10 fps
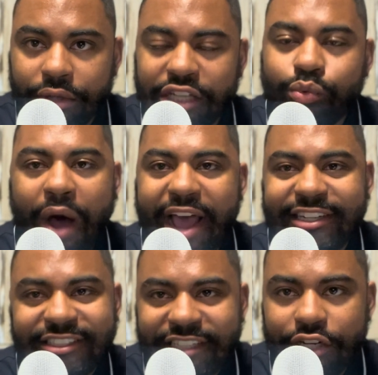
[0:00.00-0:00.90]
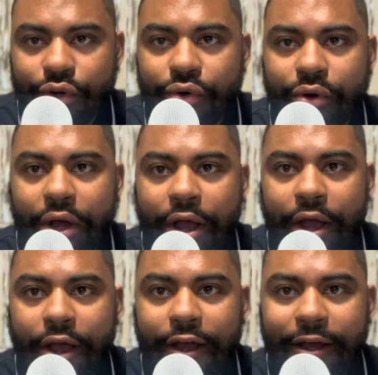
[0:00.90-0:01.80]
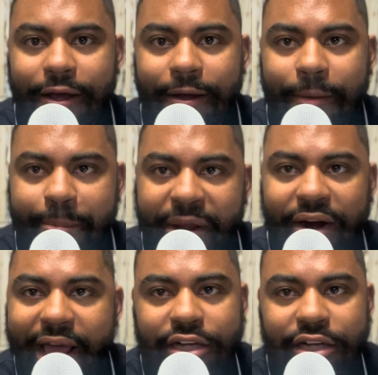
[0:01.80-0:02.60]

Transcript: That's why a single parent